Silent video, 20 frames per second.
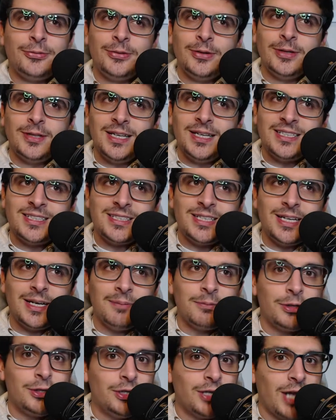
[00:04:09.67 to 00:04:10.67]
feel like
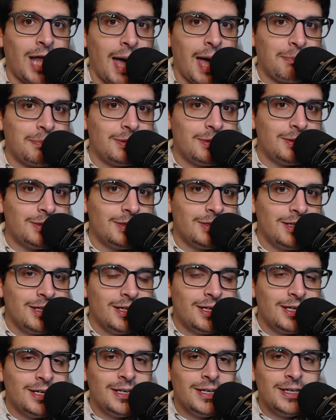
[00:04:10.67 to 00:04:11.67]
something could happen
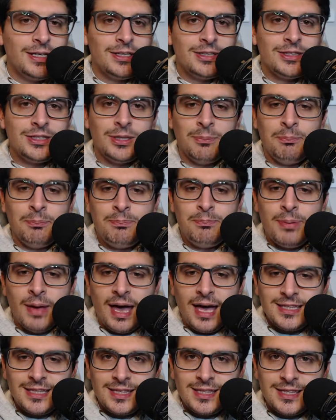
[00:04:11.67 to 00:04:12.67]
to
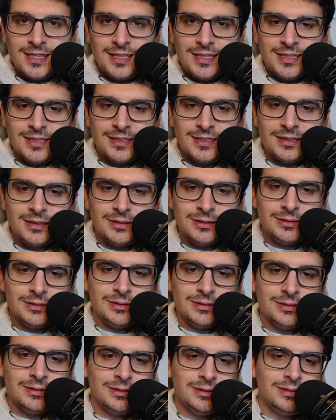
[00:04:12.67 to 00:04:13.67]
Beth.
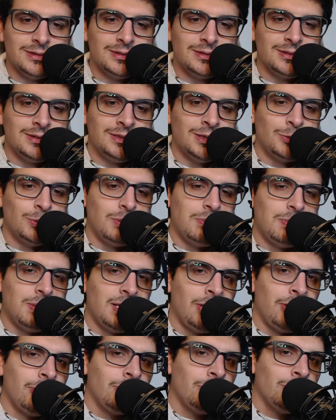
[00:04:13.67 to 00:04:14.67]
We've
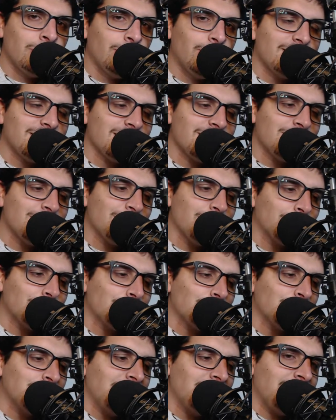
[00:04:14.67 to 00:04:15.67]
been hearing noise on
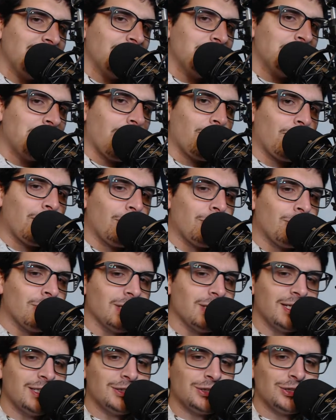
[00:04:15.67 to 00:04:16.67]
social media about their
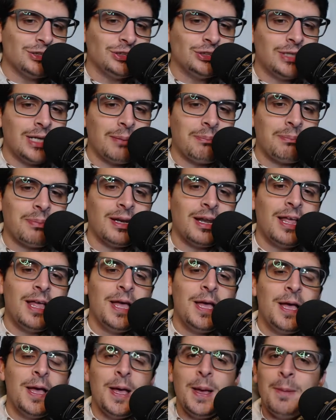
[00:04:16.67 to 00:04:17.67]
relationship, and
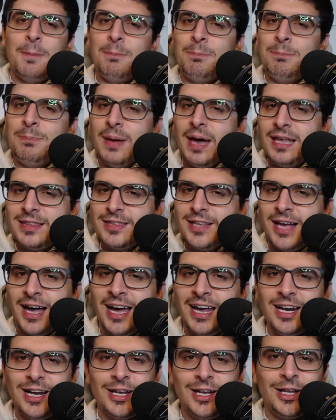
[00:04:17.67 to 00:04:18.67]
Beth,
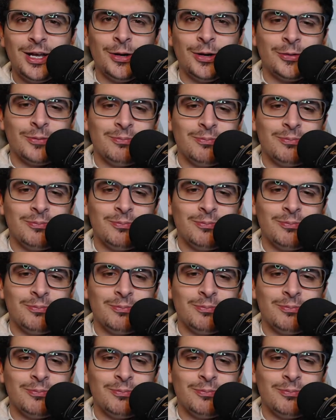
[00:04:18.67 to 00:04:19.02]
I don't know,